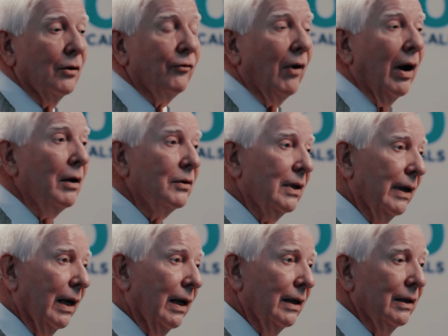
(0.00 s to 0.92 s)
Phio
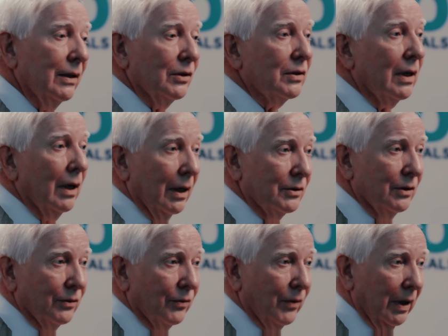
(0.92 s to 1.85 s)
today is
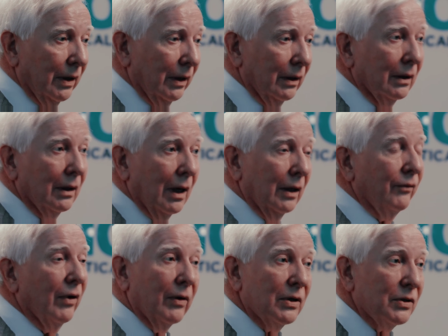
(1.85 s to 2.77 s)
concentrating on
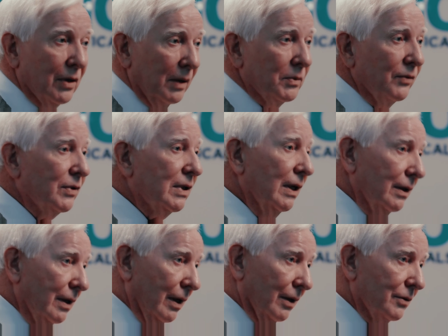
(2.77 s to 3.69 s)
various types of
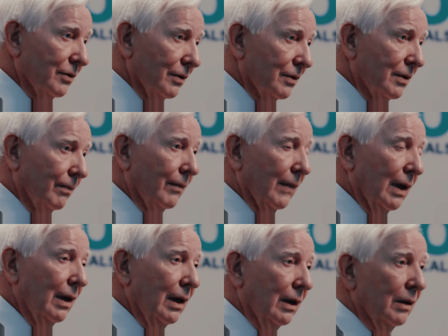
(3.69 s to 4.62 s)
skin cancers,
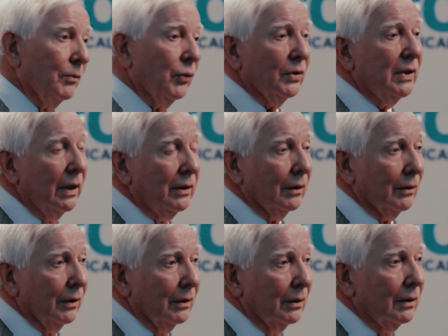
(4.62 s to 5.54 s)
and in
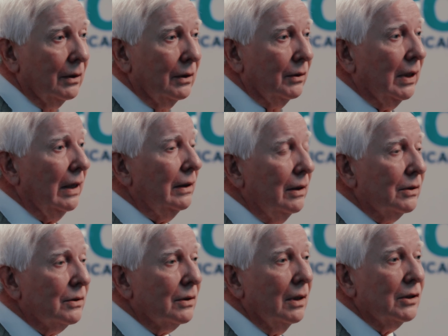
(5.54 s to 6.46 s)
particular,
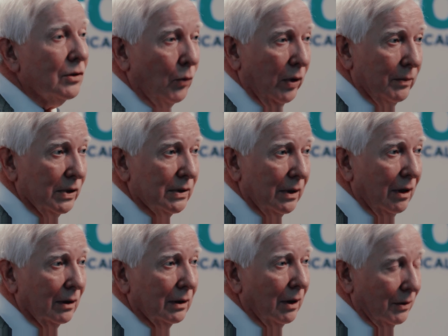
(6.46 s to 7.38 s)
cutaneous squamous
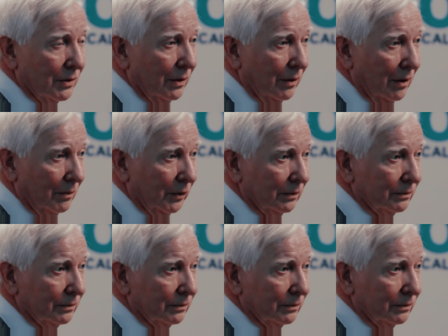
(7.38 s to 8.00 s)
cell carcinoma.